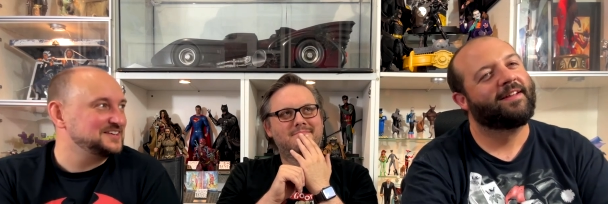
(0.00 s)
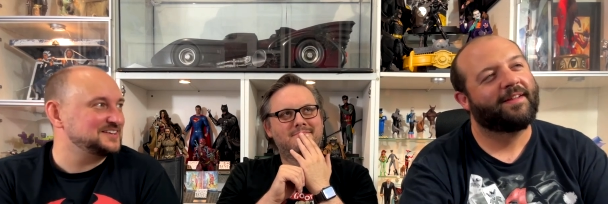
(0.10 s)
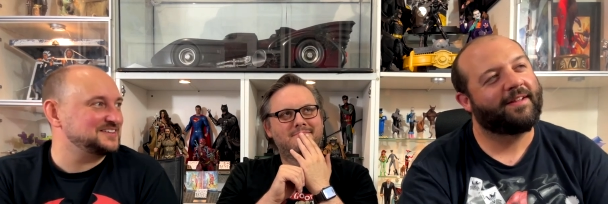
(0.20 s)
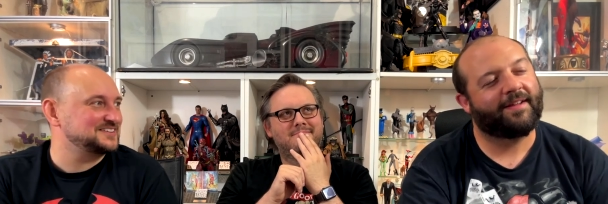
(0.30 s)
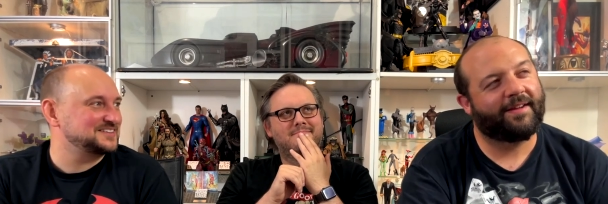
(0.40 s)

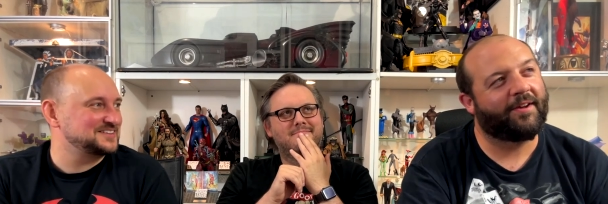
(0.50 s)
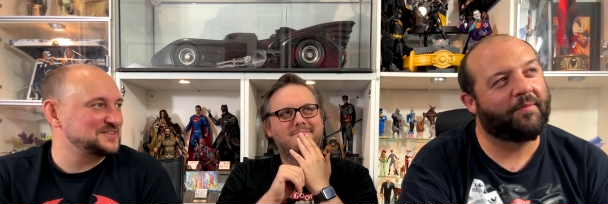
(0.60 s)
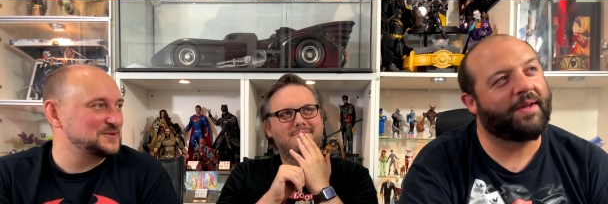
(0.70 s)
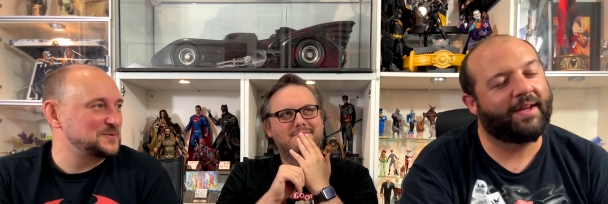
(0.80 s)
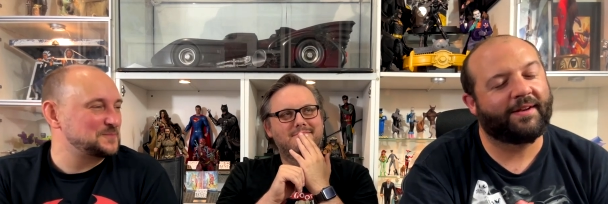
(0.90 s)
Speaker 1: oh
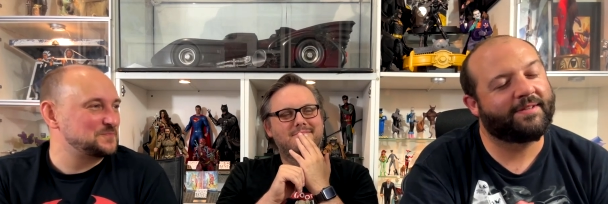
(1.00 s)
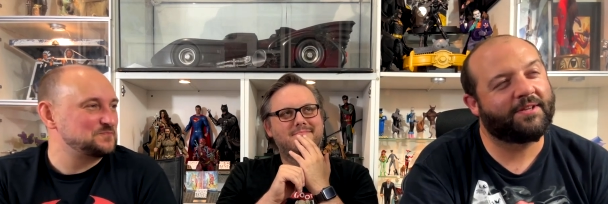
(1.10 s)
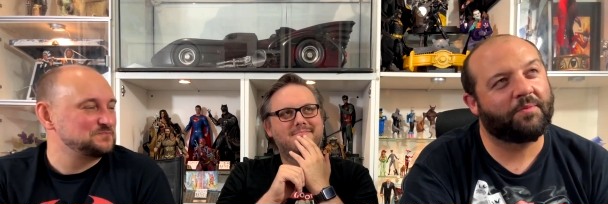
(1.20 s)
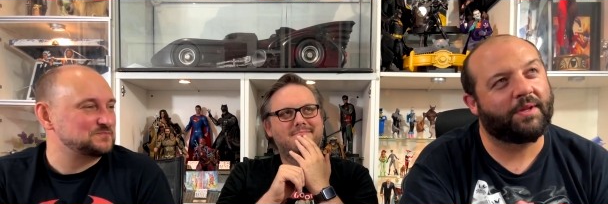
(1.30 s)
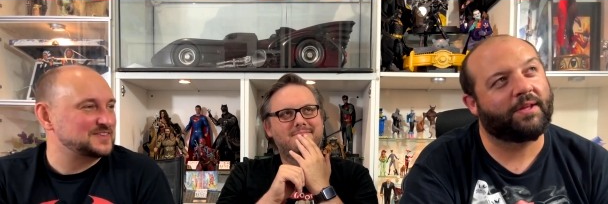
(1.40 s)
man, so
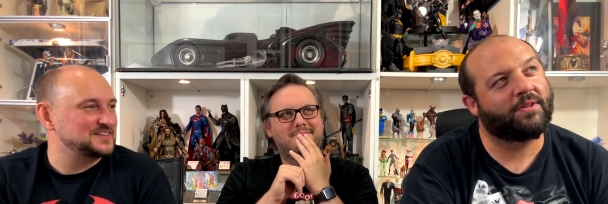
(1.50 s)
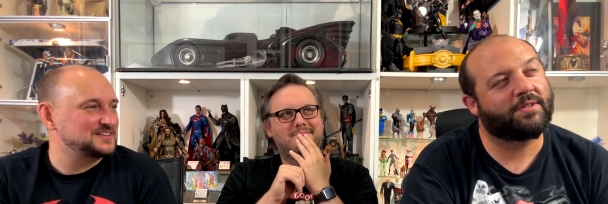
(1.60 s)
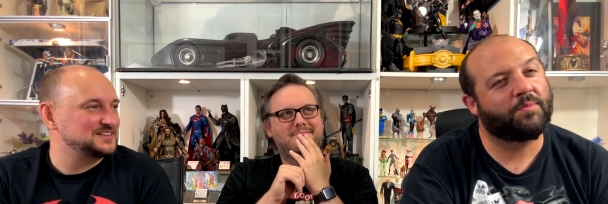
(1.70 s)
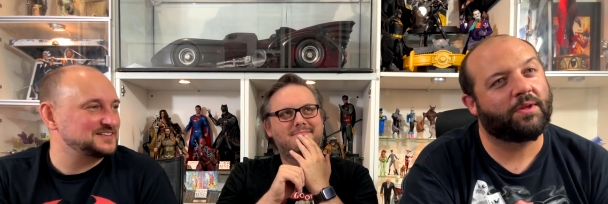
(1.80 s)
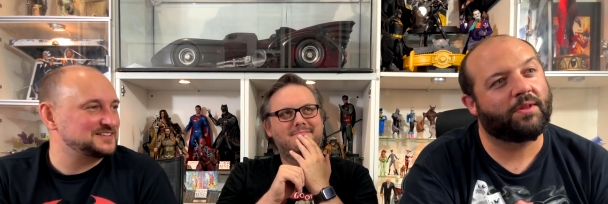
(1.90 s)
many kids,
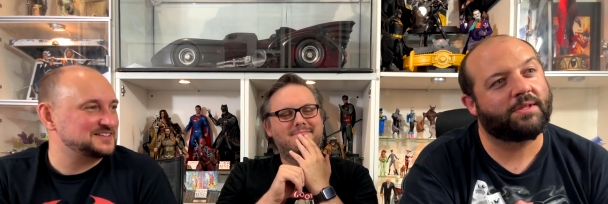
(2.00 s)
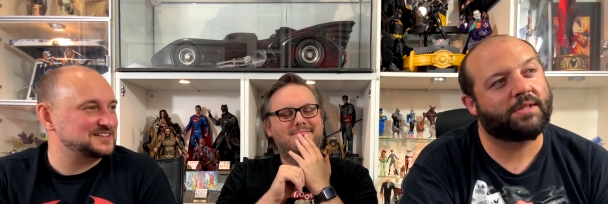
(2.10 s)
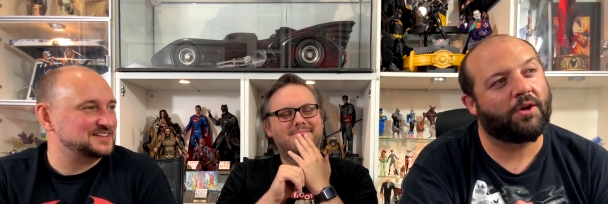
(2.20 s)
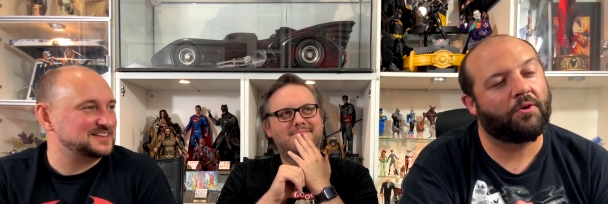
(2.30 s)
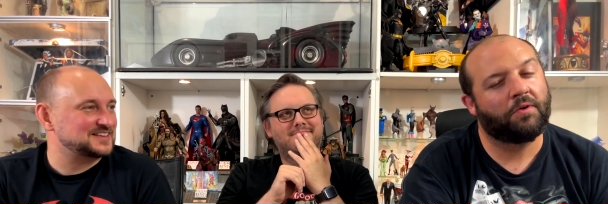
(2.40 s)
so many things.
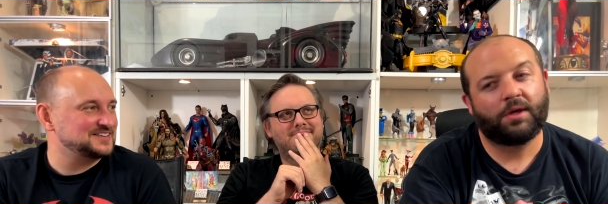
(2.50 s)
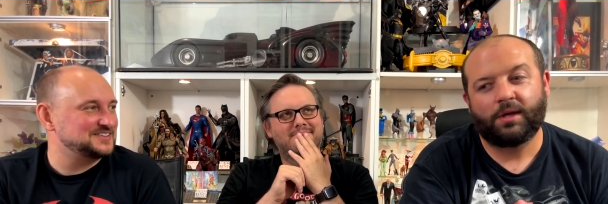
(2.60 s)
So